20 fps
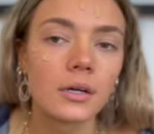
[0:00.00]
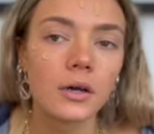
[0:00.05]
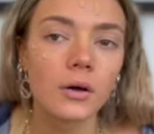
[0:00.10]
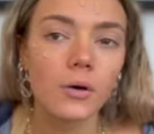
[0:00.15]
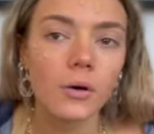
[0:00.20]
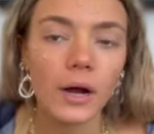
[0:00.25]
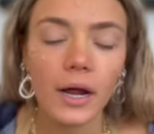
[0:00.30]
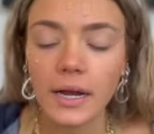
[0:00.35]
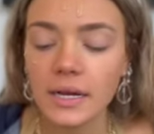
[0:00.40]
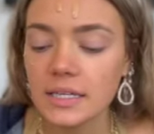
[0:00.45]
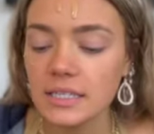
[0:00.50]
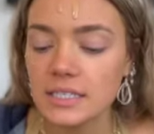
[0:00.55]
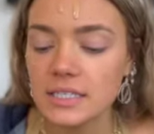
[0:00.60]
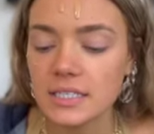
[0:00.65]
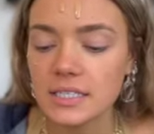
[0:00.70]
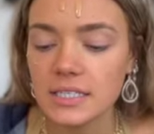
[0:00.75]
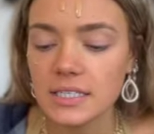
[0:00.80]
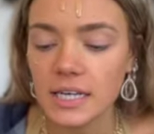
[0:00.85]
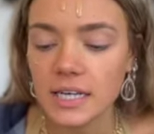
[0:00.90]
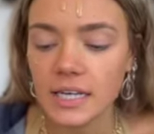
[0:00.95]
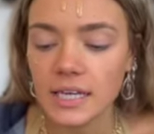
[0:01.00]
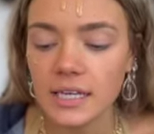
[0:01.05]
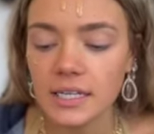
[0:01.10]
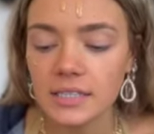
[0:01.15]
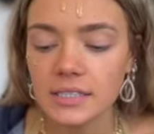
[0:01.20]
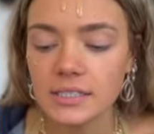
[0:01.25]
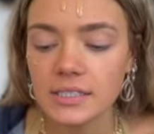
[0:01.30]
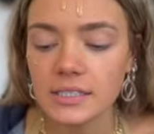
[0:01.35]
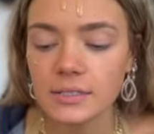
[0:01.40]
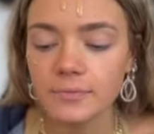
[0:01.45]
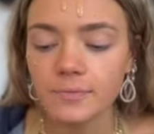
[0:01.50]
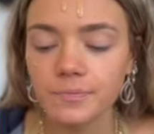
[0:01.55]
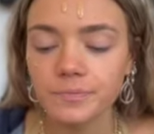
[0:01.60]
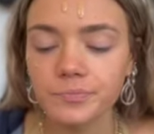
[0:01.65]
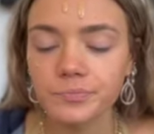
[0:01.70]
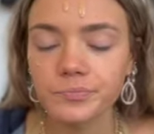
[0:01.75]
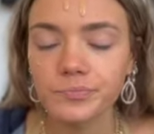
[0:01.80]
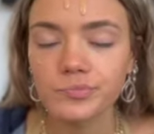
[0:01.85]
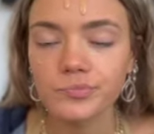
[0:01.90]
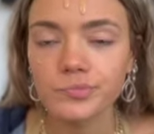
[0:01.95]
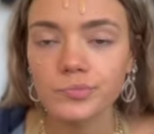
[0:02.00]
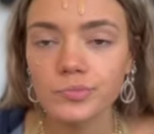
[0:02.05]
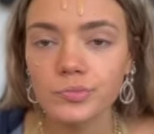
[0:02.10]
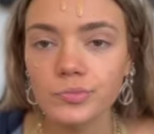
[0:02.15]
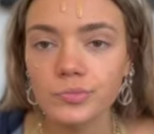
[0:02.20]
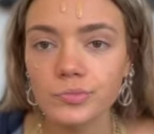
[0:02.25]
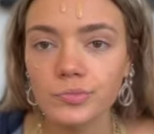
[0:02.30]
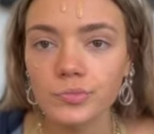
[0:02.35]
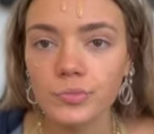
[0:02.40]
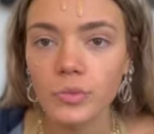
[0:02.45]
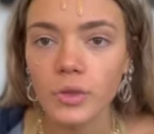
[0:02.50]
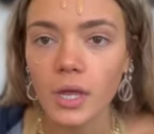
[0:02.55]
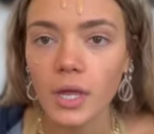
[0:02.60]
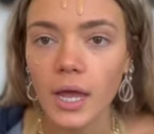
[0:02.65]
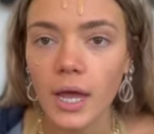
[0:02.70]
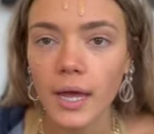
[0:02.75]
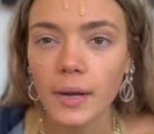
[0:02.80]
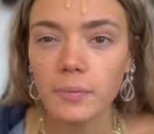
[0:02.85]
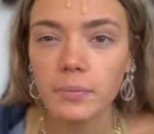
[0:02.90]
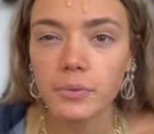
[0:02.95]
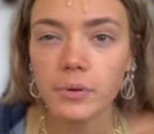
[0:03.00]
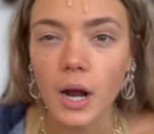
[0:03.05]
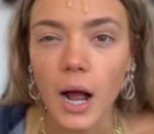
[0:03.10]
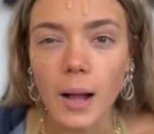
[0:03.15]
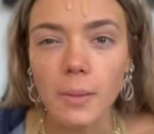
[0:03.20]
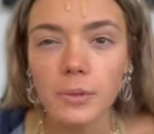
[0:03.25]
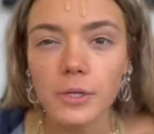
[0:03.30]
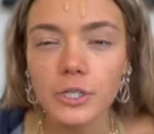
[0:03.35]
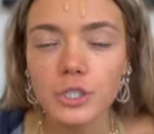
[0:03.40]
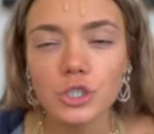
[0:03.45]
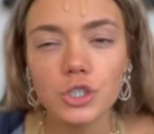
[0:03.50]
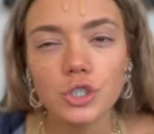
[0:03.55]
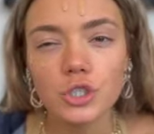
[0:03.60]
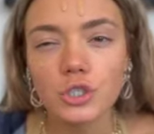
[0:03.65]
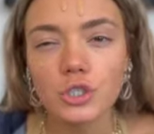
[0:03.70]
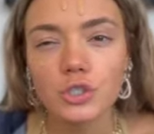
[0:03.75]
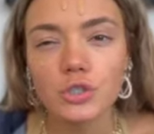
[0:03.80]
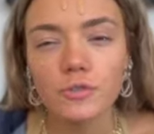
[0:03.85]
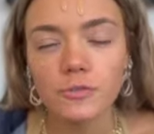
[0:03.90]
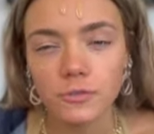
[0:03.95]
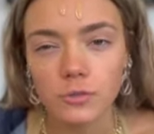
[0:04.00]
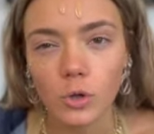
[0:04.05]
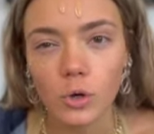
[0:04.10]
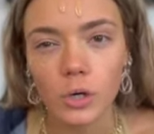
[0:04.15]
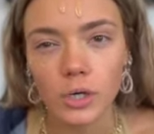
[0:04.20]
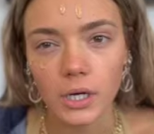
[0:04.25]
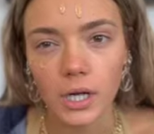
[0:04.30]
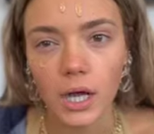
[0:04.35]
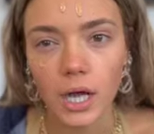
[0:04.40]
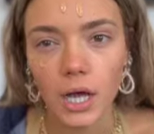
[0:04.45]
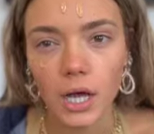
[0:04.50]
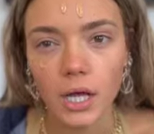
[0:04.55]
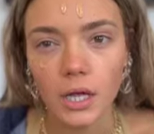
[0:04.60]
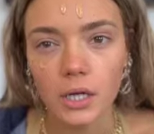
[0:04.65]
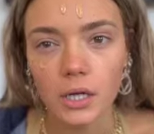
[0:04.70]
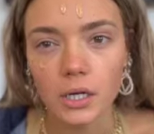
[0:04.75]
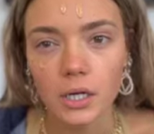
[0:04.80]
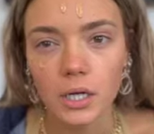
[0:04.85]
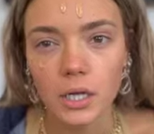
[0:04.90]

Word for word: or any state, I'd probably choose Florida